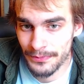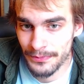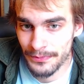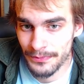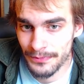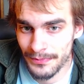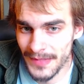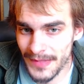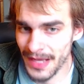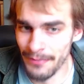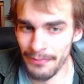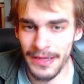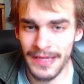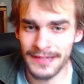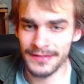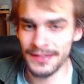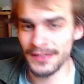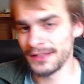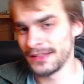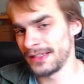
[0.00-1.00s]
yeah,
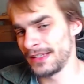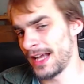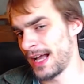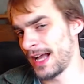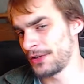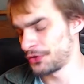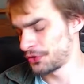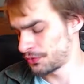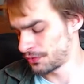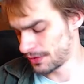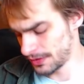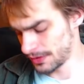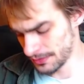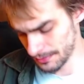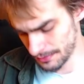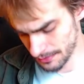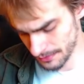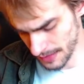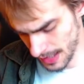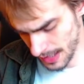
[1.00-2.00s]
basically, I want
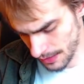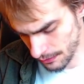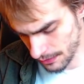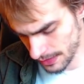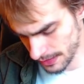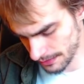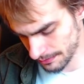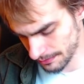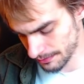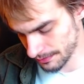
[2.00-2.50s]
to